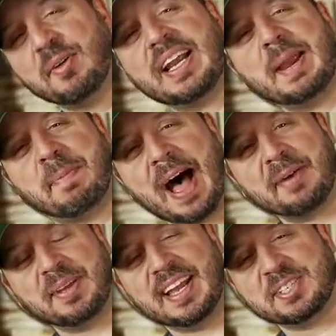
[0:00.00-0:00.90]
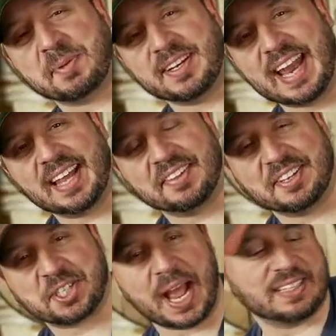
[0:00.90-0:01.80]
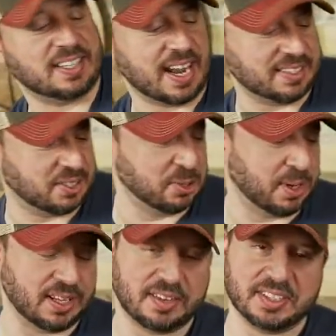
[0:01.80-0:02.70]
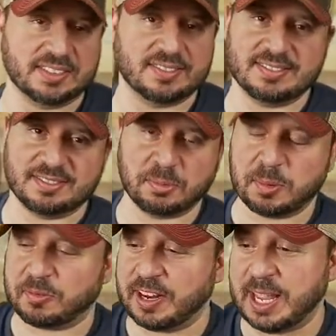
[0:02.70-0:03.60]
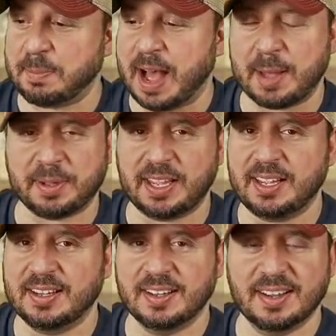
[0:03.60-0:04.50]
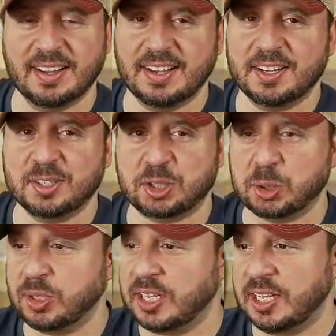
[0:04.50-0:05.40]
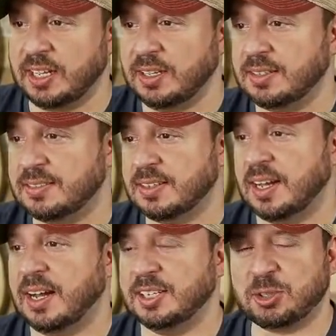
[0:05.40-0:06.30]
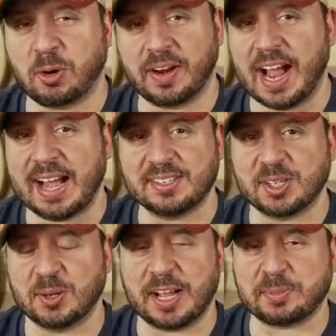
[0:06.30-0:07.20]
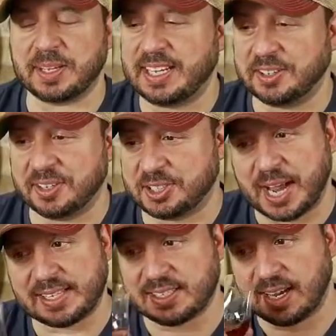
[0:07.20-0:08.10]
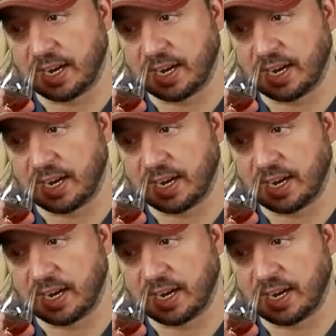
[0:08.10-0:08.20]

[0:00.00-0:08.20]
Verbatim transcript: Ricky Bobby has been nailing the chat tonight, too. I love it. R Ricky Bobby, Julie, uh, Hattori Hanzo, you guys been killing the chat tonight.